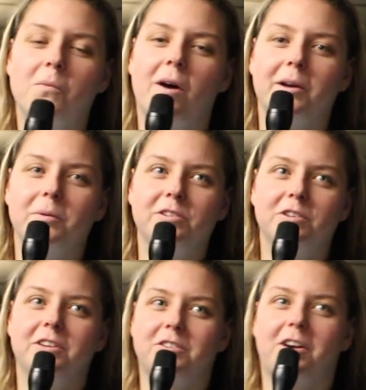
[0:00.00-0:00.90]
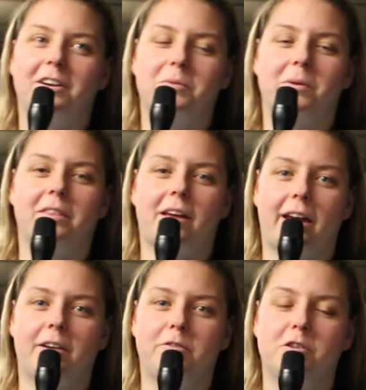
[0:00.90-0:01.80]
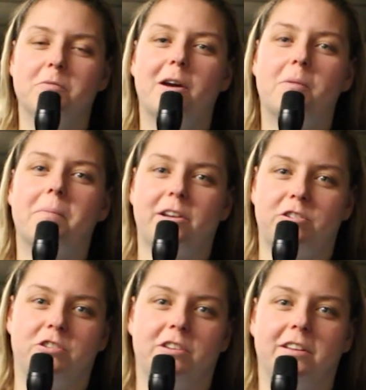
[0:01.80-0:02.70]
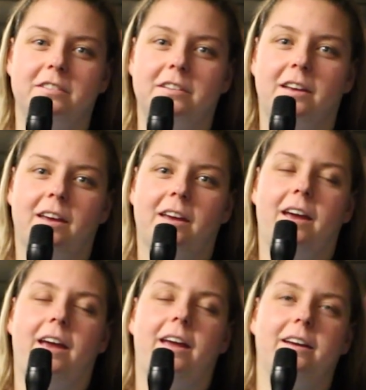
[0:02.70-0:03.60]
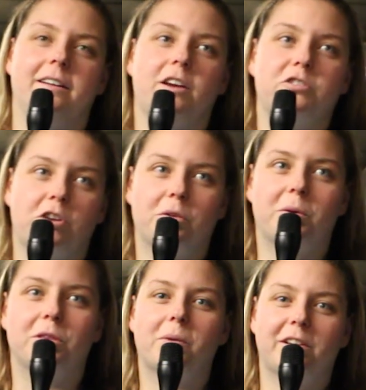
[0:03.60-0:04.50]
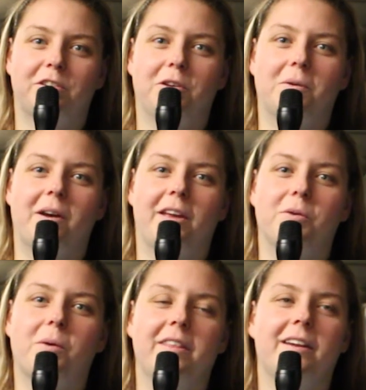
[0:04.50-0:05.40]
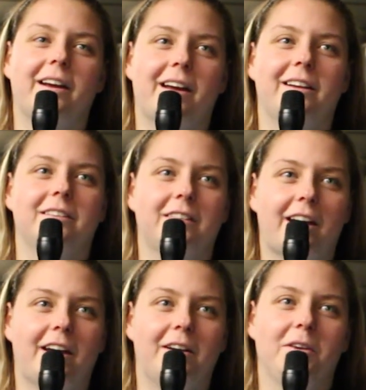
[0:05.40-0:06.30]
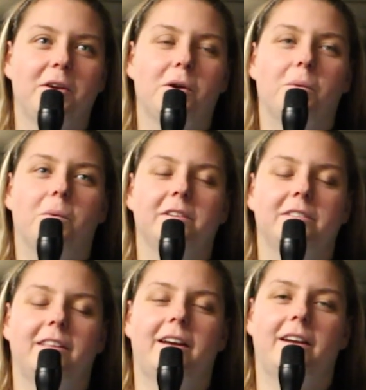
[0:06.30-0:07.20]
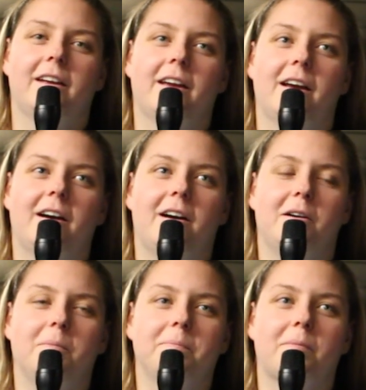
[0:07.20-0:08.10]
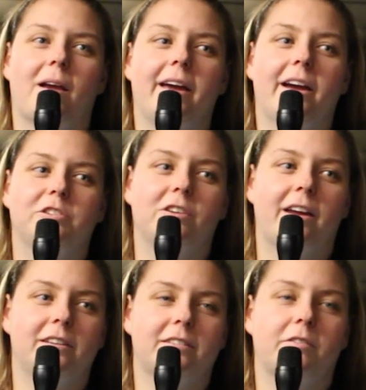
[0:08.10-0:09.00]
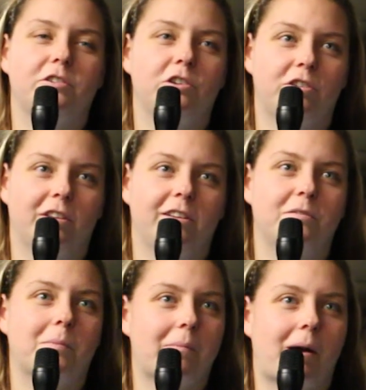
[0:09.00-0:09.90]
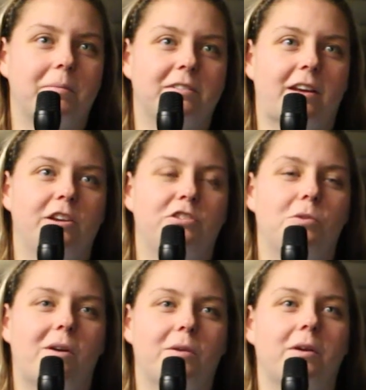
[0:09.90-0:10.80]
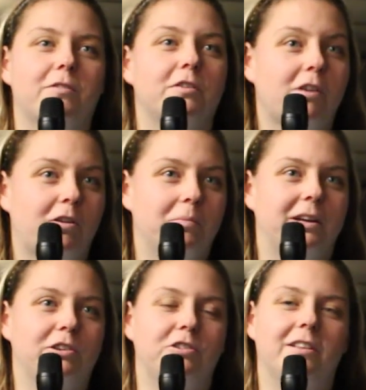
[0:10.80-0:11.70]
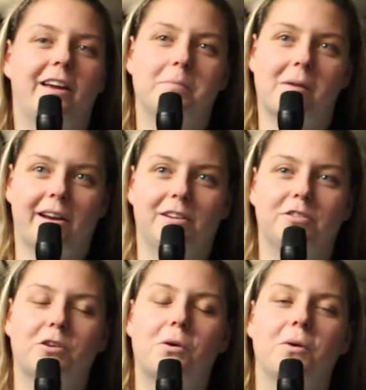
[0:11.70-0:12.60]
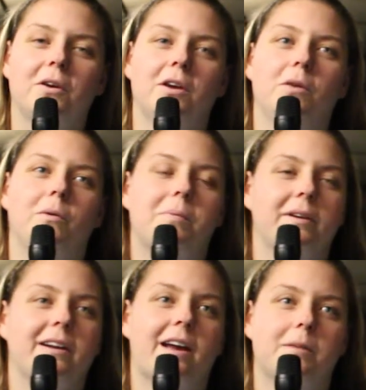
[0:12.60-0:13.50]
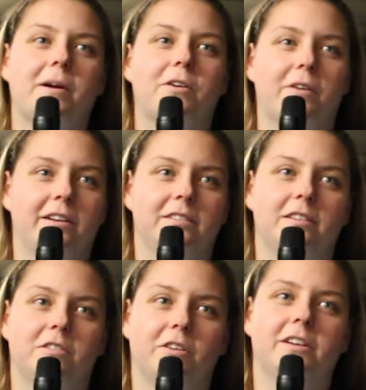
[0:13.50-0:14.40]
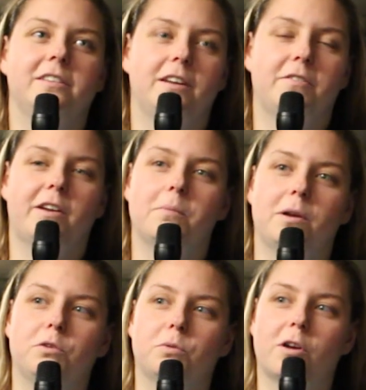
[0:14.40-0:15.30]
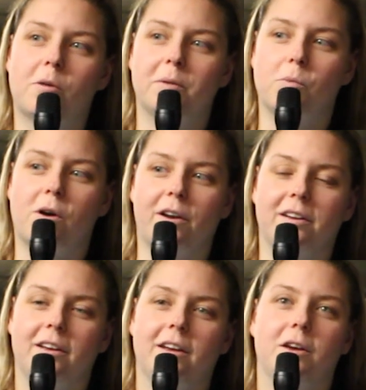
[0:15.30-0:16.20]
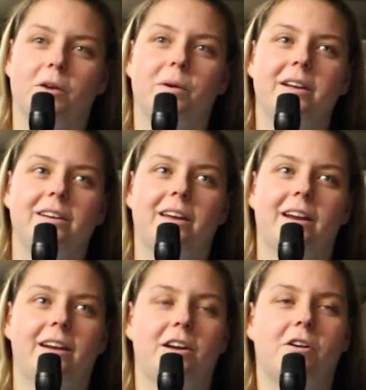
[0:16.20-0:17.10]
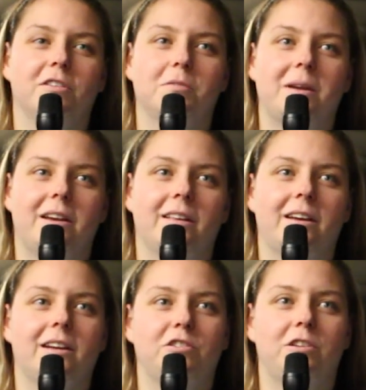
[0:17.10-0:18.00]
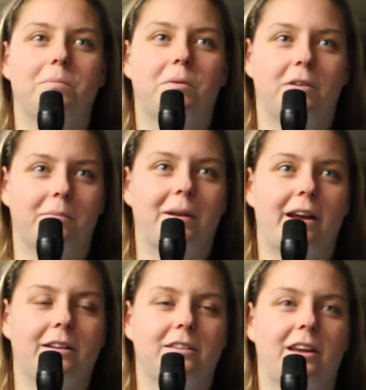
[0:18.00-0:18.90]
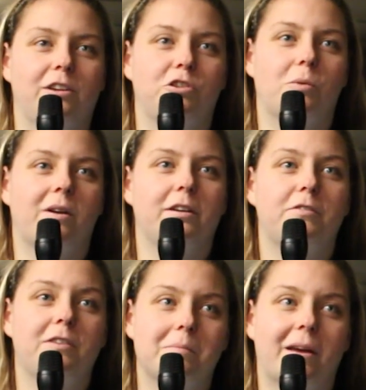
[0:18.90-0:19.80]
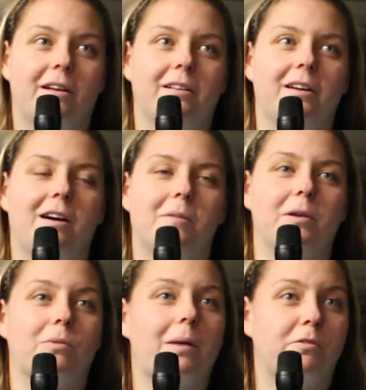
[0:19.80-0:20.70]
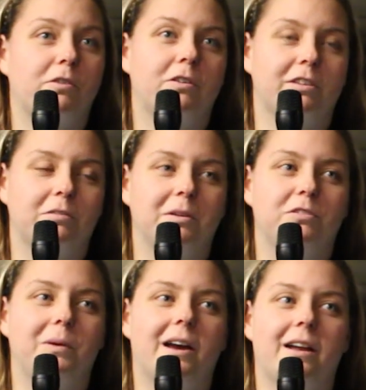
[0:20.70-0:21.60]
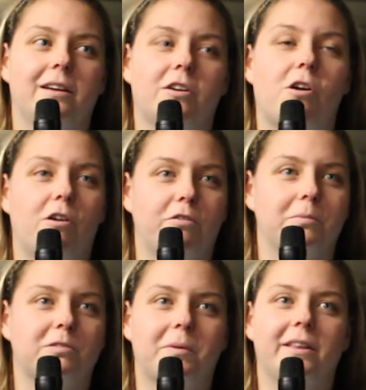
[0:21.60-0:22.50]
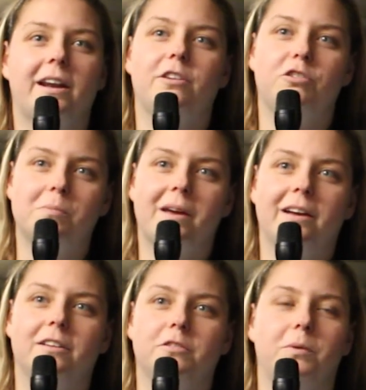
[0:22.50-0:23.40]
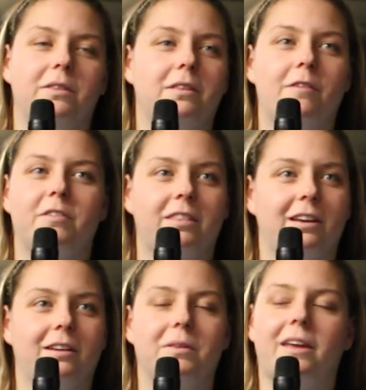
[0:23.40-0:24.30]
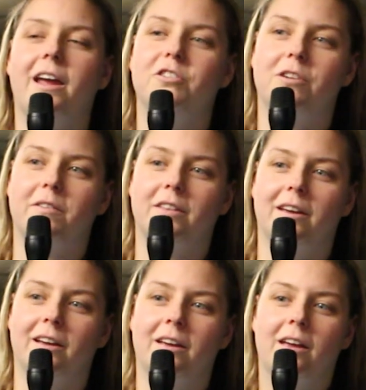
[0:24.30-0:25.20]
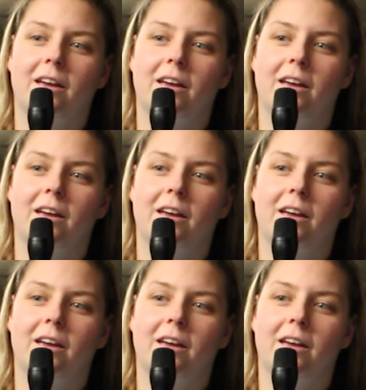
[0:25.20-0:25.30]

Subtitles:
Well, I originally started with, I had a few of my own pet chinchillas, and I started rescue. And the way that I got into that was that I actually had several chinchillas. My mom decided she wanted one of her own because she liked mine. So we put an ad up on Craigslist looking to see if anybody was rehoming one. We didn't get any calls immediately, and she put up an ad saying she wanted a female. And right before Christmas, we got a call from someone that had two males with everything, with a cage and everything.